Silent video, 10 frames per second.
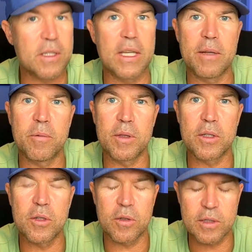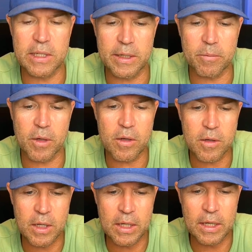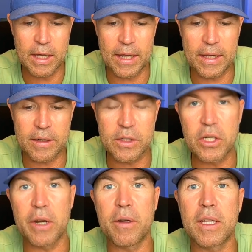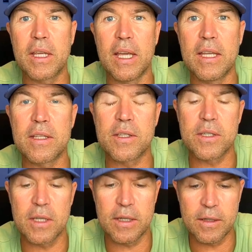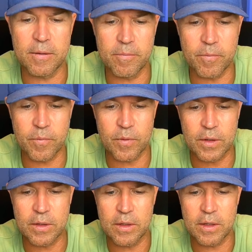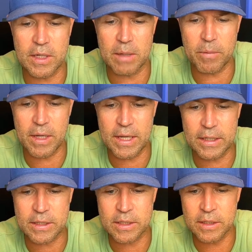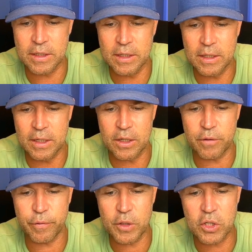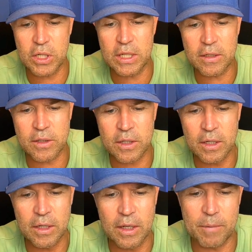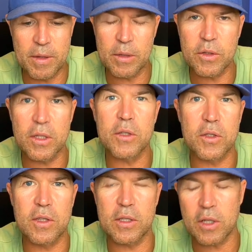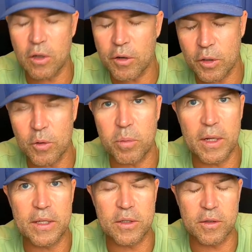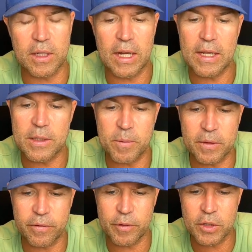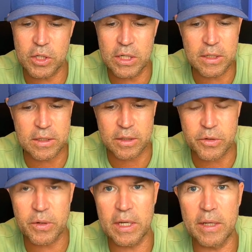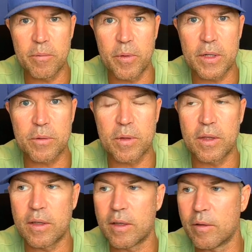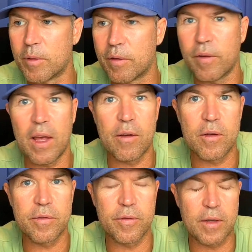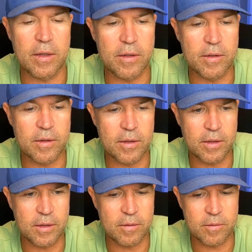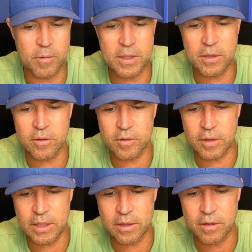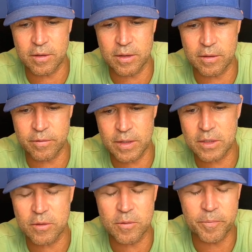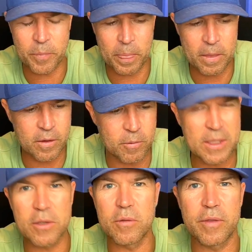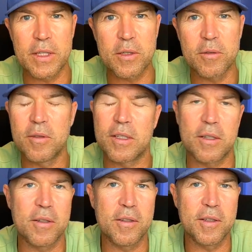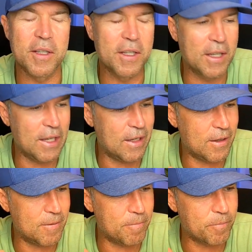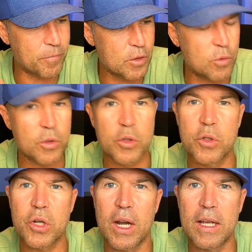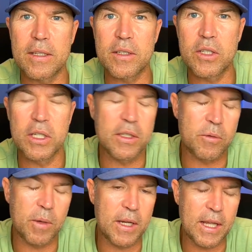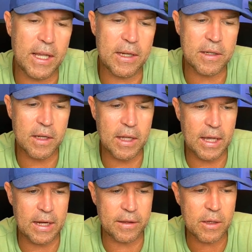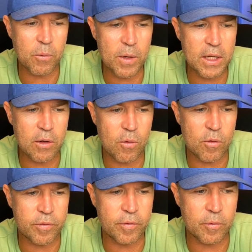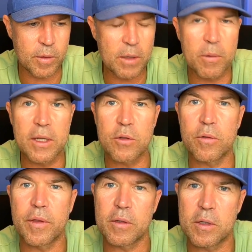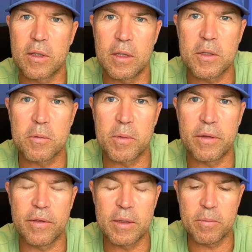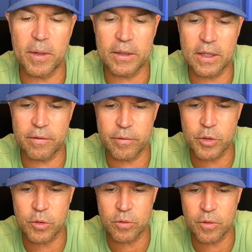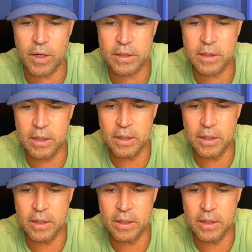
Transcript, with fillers: I sad when the Sharks let him go. And Jared Ken's um, the the number eight. You know, for the Cheetahs, I mean, there's there's there's a lot of good players on the lines, but for the Cheetahs, I was really impressed with the with the fly half, uh, uh, Wenzel, Ethan uh, Wenzel, Wenzel, Wenzel. I don't know. Um, scored two tries. Cheetahs went ahead, and I think when he off when he went off, there was a, there was a bit of an impact there for sure, right?